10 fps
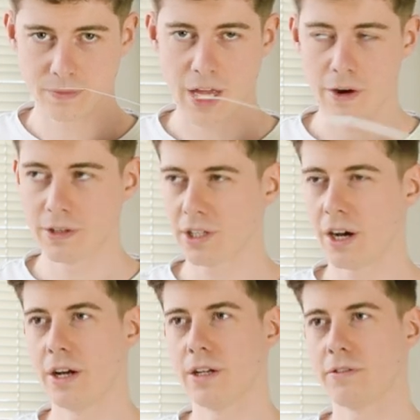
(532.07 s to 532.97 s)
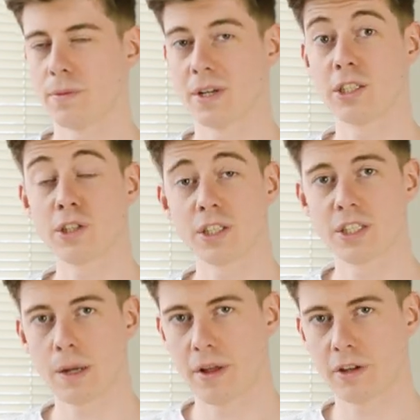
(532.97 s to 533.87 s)
there is kind of something
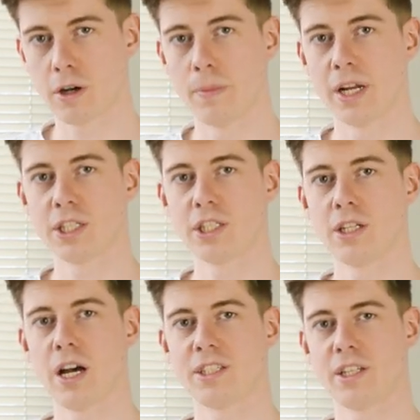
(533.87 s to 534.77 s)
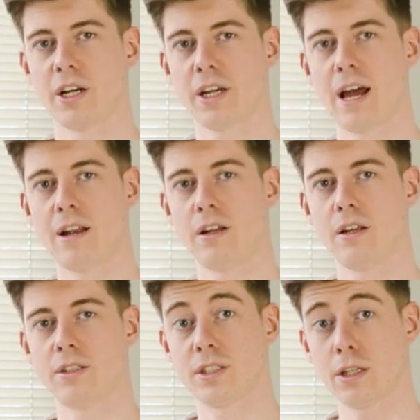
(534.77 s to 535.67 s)
interesting about the combination, as in I
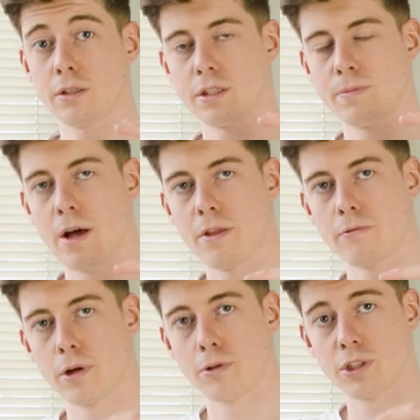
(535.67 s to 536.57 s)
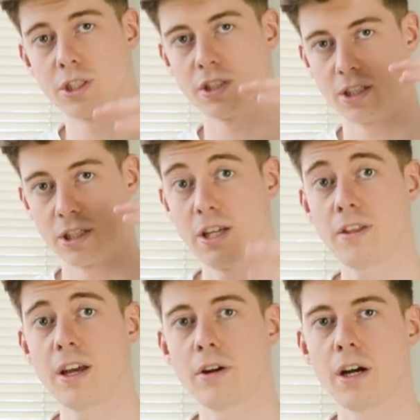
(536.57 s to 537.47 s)
can still smell the rose just underneath
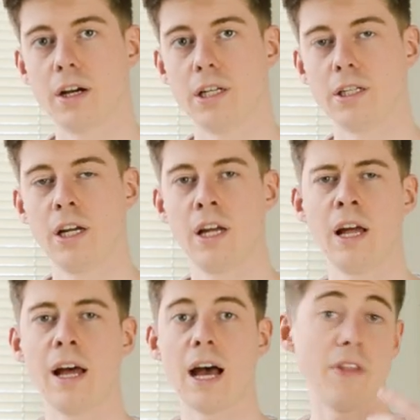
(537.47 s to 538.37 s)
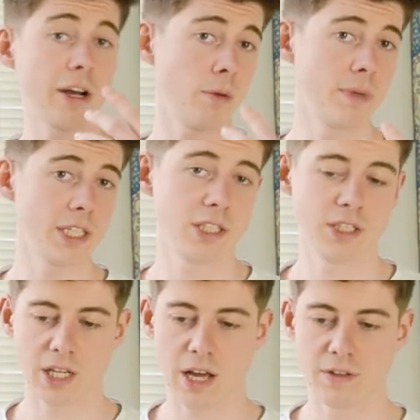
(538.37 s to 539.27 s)
the aldehyde, and that combination
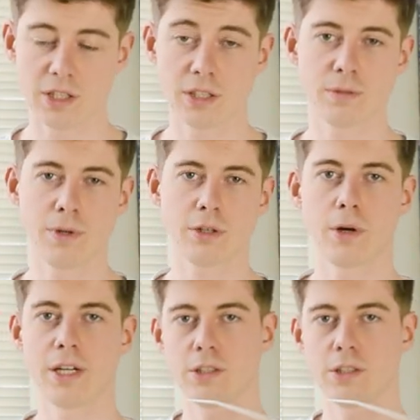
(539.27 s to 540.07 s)
together does smell quite